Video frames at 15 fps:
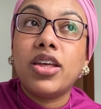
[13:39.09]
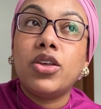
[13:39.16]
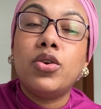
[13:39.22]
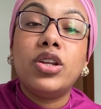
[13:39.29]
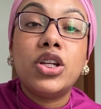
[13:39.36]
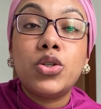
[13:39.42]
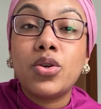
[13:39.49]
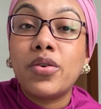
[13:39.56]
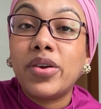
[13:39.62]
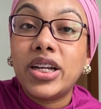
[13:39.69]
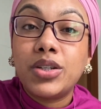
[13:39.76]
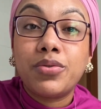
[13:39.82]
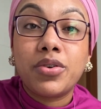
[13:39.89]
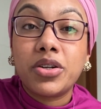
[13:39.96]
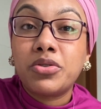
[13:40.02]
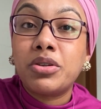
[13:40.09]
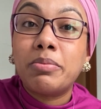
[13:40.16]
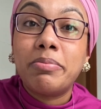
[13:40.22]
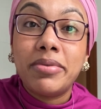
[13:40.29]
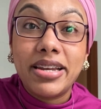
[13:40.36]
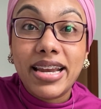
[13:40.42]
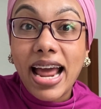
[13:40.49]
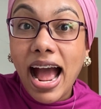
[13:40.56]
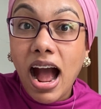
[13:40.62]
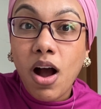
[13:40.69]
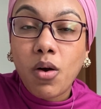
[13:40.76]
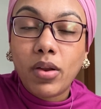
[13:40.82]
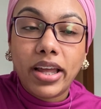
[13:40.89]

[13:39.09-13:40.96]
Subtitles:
You need to arrange for a trip now.